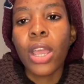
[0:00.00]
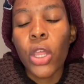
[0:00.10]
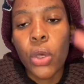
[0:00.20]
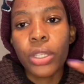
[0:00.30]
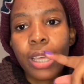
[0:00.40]

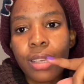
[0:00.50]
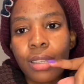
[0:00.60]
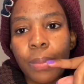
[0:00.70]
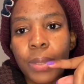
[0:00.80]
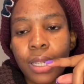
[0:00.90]
Those are the
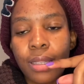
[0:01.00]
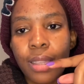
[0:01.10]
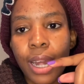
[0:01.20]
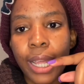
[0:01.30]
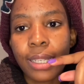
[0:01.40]
subjects
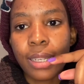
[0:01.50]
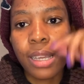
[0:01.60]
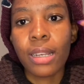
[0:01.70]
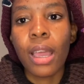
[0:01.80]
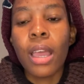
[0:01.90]
that I
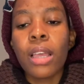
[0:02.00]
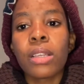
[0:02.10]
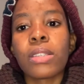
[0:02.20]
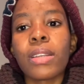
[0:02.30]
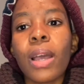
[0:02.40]
did.
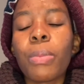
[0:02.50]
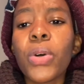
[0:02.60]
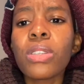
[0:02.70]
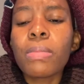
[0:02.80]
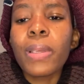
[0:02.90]
So now
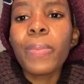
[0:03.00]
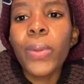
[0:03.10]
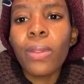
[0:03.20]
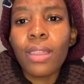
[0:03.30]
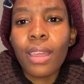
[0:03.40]
most
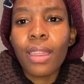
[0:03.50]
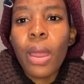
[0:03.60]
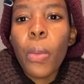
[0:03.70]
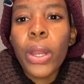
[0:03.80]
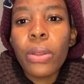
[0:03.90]
people think
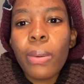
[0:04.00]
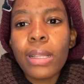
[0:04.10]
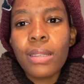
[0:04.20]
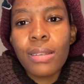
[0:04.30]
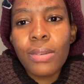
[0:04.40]
that when you want
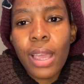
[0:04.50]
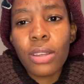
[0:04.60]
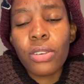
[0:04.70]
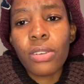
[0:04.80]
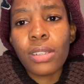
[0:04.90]
to do
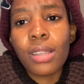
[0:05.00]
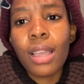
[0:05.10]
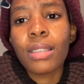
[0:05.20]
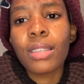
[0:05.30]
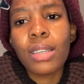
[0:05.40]
actuarial
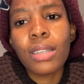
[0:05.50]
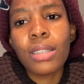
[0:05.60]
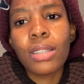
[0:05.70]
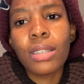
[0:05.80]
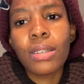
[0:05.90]
science, you need
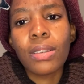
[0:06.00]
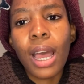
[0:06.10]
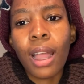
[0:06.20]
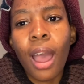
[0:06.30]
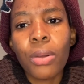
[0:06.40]
to do
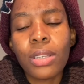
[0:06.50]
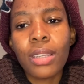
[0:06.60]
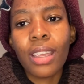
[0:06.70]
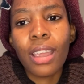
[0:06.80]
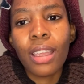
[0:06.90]

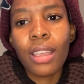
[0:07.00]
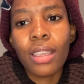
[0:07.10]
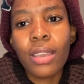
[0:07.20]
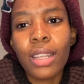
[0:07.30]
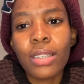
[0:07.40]
accounting.
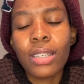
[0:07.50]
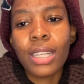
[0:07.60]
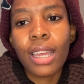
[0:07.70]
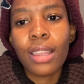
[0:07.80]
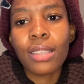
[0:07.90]
You need to
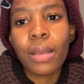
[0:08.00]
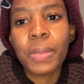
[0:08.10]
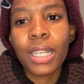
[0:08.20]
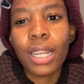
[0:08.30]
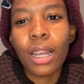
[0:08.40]
take the
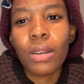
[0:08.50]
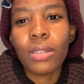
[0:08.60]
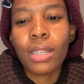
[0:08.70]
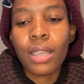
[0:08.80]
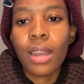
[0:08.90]
subject
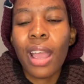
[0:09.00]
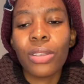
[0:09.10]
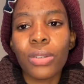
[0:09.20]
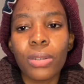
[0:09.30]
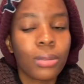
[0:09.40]
accounting in high
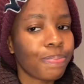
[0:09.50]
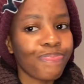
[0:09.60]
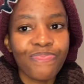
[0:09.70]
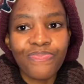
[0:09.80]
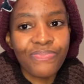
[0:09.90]
school.
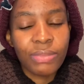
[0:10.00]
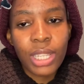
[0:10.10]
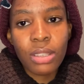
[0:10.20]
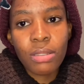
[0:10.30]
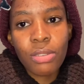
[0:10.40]

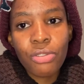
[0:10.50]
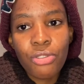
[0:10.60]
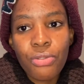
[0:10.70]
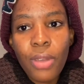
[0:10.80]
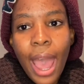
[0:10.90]
That's not
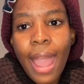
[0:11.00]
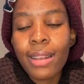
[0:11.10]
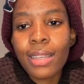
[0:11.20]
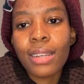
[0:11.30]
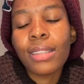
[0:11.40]
true. I
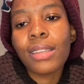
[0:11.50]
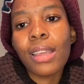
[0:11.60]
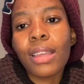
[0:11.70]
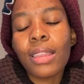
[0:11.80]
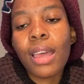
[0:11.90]
didn't
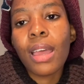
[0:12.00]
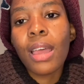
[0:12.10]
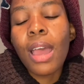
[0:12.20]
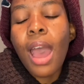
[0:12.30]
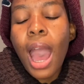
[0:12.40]
take the
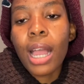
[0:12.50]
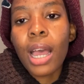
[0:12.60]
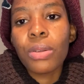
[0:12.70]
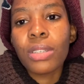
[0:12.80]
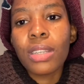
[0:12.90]

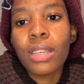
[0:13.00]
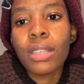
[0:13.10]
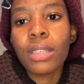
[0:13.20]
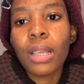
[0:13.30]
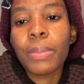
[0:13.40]

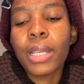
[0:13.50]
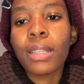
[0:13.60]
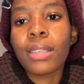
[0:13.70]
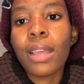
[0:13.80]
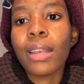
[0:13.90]
accounting
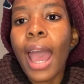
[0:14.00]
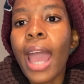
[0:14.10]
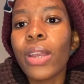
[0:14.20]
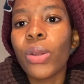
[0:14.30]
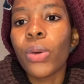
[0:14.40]
subject, and I
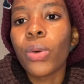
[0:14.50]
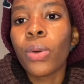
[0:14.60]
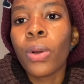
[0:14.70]
know